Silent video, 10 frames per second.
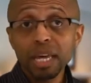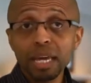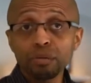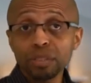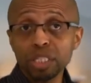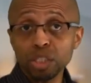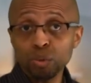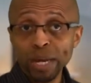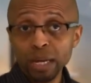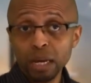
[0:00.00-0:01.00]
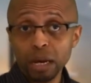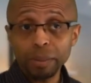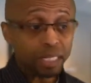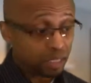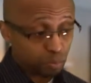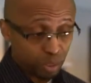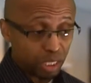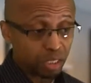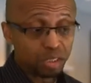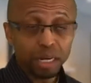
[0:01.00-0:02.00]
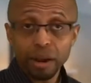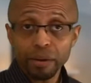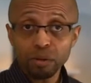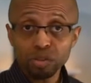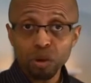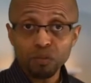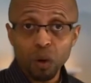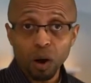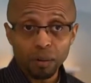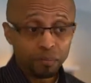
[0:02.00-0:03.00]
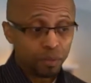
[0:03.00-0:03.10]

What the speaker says: in residual income in this particular scenario so far,